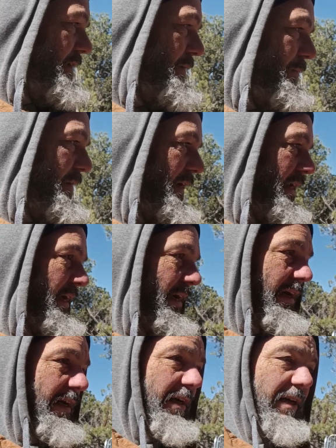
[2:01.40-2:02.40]
but
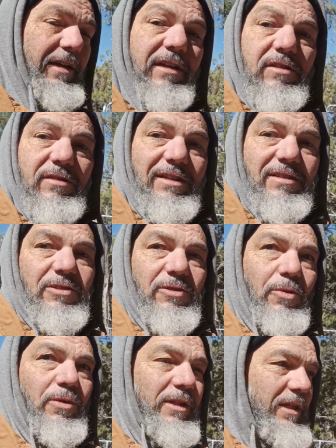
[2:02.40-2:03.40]
it's
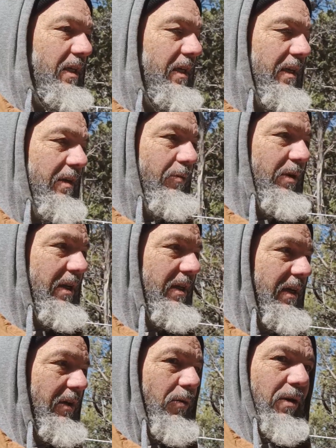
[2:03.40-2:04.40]
sorely needed. We need to
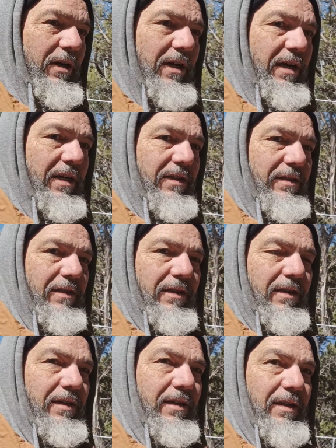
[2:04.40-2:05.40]
get organized.
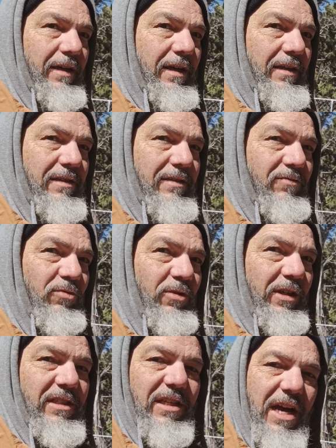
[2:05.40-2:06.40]
It's
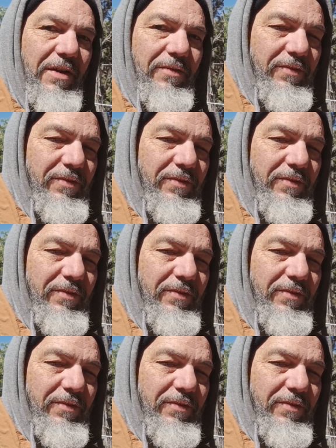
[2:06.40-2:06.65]
really tough,